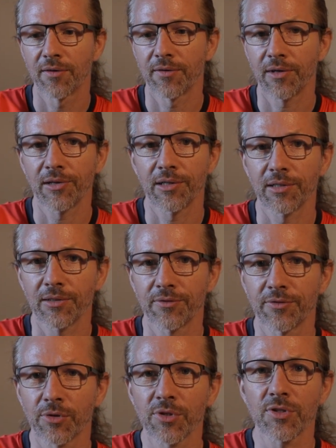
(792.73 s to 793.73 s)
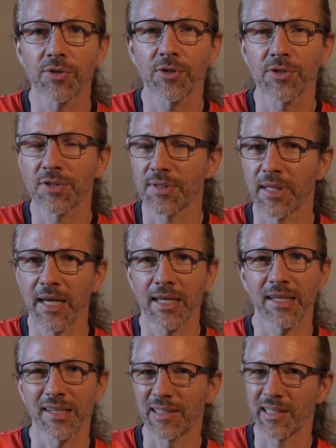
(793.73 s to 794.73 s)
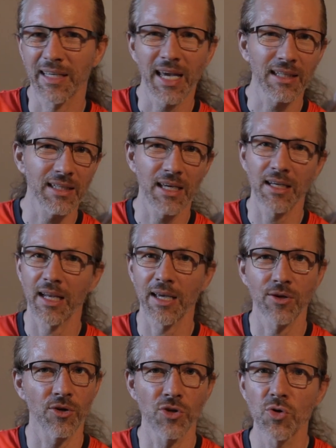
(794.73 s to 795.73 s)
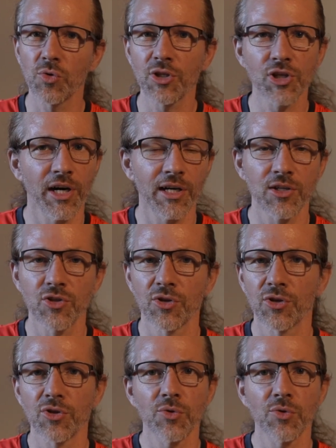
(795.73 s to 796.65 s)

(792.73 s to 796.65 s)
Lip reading: versus like getting like a new charger,